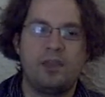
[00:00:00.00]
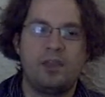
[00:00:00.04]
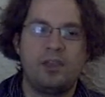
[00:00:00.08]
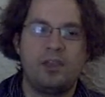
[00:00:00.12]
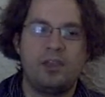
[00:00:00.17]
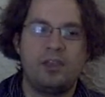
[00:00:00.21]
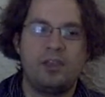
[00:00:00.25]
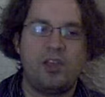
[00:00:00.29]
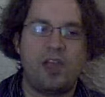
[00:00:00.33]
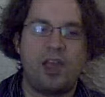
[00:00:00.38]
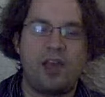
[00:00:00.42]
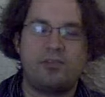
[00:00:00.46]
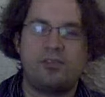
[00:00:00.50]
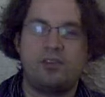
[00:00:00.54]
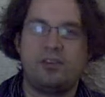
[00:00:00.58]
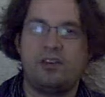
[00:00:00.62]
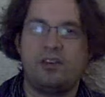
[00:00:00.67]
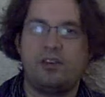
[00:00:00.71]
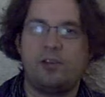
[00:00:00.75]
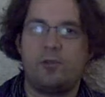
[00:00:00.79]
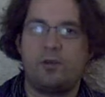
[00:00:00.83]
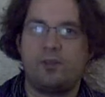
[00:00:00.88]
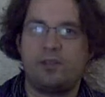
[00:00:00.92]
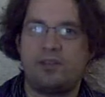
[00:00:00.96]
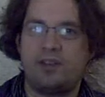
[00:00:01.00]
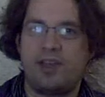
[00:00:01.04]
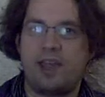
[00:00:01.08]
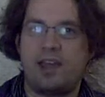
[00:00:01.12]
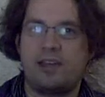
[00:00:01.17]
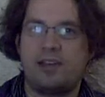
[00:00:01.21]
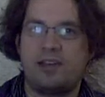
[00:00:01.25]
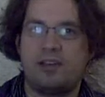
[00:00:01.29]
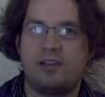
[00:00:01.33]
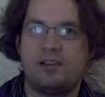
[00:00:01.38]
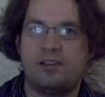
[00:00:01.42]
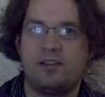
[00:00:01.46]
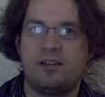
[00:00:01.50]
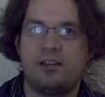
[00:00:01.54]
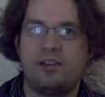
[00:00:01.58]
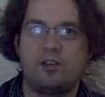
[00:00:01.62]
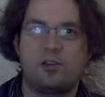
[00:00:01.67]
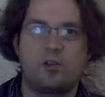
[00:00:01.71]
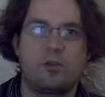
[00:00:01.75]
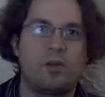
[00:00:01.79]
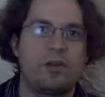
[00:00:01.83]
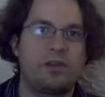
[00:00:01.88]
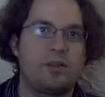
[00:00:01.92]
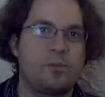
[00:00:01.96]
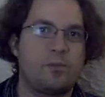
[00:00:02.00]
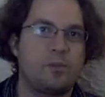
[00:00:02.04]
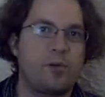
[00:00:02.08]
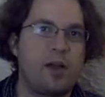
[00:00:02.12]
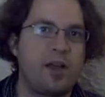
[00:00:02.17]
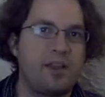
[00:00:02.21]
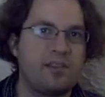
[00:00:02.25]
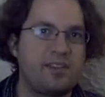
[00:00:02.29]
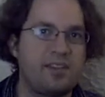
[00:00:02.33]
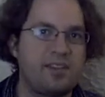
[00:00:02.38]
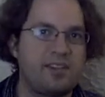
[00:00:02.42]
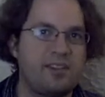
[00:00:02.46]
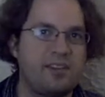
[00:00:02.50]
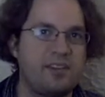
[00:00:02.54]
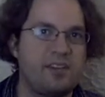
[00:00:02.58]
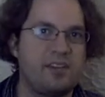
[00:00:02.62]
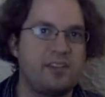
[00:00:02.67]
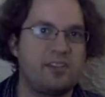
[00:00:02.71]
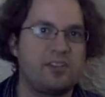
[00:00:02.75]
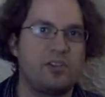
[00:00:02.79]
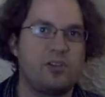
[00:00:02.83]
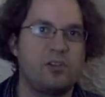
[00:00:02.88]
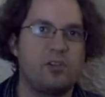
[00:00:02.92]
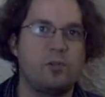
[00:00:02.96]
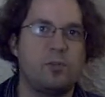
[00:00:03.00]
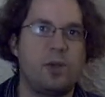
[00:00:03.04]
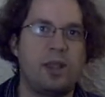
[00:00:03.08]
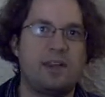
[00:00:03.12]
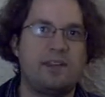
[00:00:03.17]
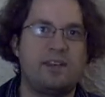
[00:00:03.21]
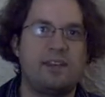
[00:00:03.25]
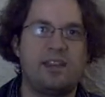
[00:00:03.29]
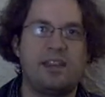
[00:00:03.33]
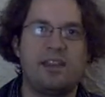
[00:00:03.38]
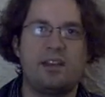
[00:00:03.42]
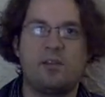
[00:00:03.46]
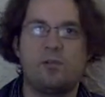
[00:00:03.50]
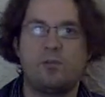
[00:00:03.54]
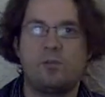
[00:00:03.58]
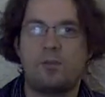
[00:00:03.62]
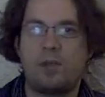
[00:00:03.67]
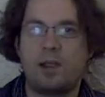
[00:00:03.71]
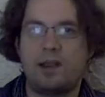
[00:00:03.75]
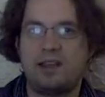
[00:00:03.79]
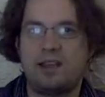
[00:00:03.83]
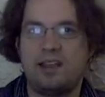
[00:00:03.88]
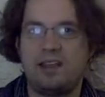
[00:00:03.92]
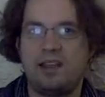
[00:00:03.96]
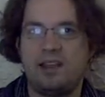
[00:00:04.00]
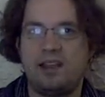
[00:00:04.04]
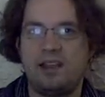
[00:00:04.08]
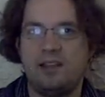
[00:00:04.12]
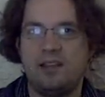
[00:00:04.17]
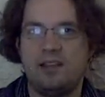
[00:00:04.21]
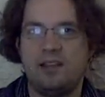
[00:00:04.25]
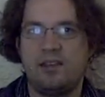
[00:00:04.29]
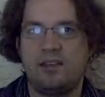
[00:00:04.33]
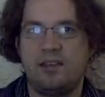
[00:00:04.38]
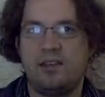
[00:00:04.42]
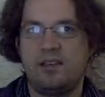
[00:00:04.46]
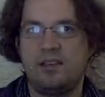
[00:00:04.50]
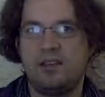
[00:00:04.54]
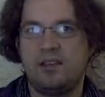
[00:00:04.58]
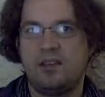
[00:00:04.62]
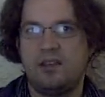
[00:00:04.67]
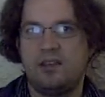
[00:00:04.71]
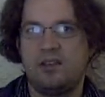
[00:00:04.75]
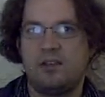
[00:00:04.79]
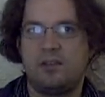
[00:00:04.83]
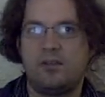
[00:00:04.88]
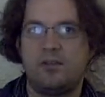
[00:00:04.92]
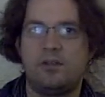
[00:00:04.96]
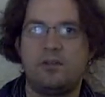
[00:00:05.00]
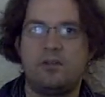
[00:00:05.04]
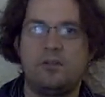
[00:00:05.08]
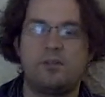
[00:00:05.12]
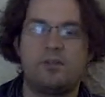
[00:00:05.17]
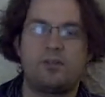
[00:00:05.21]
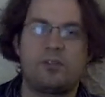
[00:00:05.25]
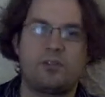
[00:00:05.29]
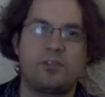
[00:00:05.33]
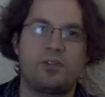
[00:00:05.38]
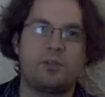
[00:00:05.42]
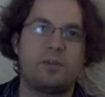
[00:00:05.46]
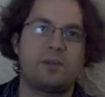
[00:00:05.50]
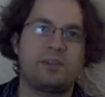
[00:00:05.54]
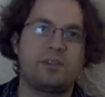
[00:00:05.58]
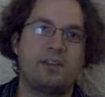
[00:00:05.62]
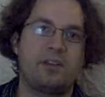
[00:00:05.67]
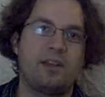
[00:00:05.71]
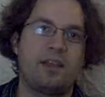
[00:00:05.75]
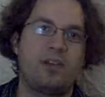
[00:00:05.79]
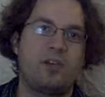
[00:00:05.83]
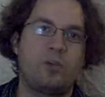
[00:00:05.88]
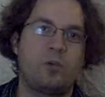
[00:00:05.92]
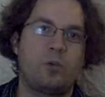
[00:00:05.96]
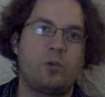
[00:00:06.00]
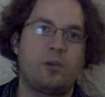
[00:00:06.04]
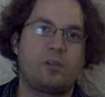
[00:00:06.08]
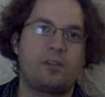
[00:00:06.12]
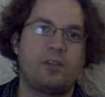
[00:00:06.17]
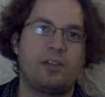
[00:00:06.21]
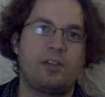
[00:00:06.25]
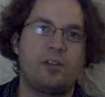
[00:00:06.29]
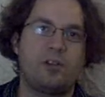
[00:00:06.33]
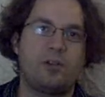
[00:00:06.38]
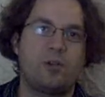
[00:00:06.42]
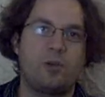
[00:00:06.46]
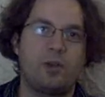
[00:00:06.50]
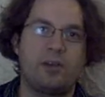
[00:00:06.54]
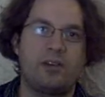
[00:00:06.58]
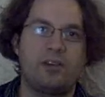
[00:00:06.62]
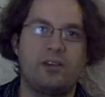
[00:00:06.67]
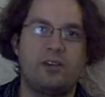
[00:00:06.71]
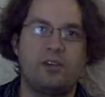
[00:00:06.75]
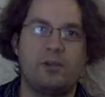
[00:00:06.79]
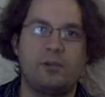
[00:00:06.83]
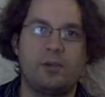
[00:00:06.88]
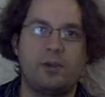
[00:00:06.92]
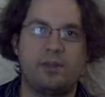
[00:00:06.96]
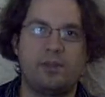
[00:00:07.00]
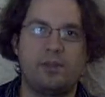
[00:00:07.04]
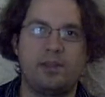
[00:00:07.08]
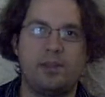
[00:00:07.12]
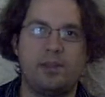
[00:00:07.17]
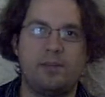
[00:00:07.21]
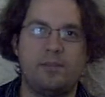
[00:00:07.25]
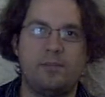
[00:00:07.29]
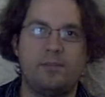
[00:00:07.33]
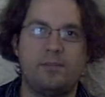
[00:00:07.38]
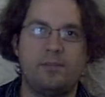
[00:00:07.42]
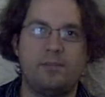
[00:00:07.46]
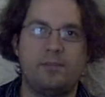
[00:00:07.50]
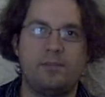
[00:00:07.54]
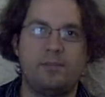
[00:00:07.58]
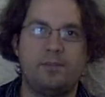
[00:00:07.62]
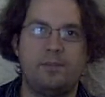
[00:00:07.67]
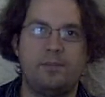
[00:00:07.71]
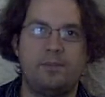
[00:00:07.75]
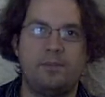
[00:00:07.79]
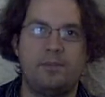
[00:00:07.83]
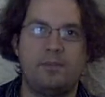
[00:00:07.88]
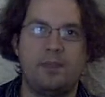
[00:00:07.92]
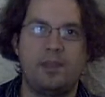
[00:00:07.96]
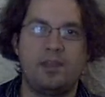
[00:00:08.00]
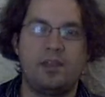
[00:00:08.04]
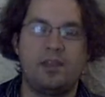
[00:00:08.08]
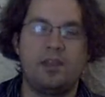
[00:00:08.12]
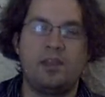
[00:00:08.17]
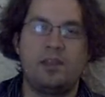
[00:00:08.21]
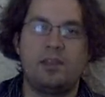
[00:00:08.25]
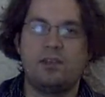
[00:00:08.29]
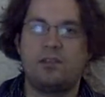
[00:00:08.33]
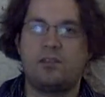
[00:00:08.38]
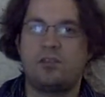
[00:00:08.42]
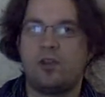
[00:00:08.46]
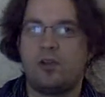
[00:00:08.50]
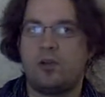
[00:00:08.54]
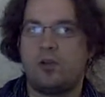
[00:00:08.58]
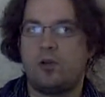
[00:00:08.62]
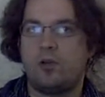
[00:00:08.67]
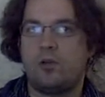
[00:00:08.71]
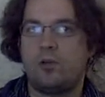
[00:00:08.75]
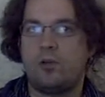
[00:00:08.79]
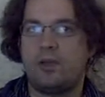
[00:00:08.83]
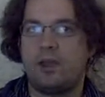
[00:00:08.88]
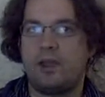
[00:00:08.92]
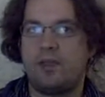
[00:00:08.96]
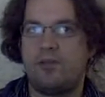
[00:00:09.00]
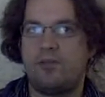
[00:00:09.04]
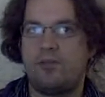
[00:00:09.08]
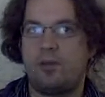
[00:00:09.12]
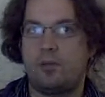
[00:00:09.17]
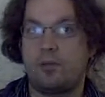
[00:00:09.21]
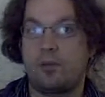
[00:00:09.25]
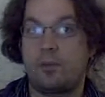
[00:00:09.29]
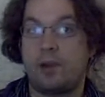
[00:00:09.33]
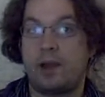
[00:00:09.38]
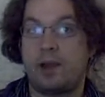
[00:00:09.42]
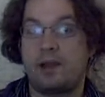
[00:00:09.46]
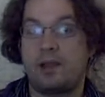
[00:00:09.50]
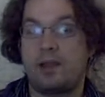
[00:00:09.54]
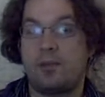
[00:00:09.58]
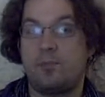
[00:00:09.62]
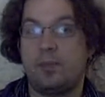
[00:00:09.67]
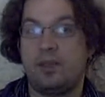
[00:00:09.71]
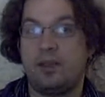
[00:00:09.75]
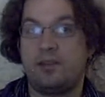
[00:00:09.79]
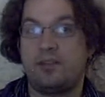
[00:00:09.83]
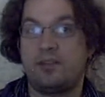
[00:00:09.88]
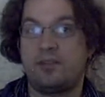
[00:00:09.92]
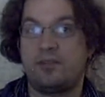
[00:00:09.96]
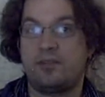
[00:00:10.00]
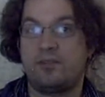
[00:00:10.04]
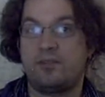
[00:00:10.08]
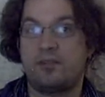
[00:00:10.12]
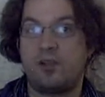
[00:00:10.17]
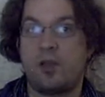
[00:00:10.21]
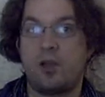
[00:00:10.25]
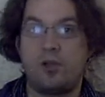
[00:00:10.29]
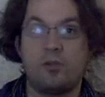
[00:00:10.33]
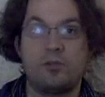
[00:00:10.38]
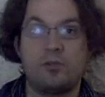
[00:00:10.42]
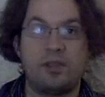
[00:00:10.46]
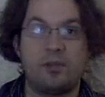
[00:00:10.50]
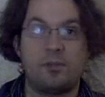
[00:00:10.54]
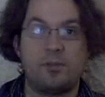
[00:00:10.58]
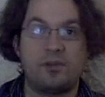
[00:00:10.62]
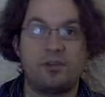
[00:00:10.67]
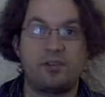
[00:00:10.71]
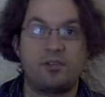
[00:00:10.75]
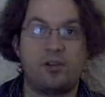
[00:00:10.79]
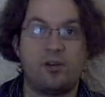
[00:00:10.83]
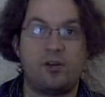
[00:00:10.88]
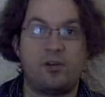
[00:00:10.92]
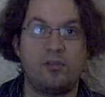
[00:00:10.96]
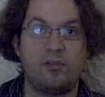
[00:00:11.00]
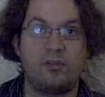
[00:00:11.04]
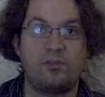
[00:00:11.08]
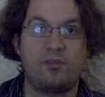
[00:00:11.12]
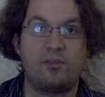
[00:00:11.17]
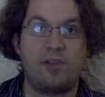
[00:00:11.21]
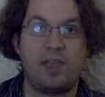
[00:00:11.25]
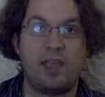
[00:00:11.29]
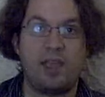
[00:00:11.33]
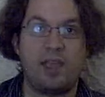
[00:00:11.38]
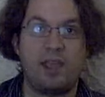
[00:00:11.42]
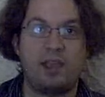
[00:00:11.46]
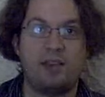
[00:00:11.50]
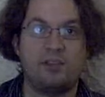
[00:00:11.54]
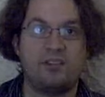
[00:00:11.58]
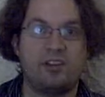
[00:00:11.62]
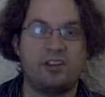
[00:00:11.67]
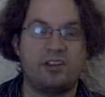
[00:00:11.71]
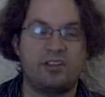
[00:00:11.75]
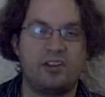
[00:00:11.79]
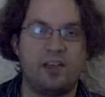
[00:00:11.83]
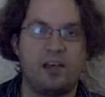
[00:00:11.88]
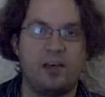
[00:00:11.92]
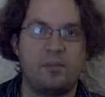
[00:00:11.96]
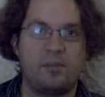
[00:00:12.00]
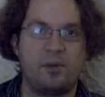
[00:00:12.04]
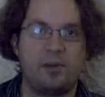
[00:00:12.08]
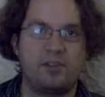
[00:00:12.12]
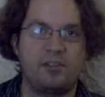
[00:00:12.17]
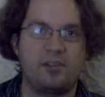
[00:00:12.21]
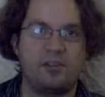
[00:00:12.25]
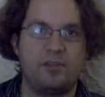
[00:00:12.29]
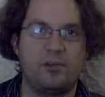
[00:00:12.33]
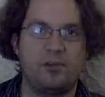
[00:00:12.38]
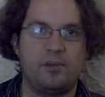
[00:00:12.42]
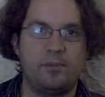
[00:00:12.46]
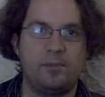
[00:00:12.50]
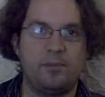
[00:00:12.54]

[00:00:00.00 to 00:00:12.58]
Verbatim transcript: you have to deal with data. You're going to process it a certain way to get it ready for some of the later work that you're going to do with it. So if we were writing a piece of code that would solve a jigsaw puzzle,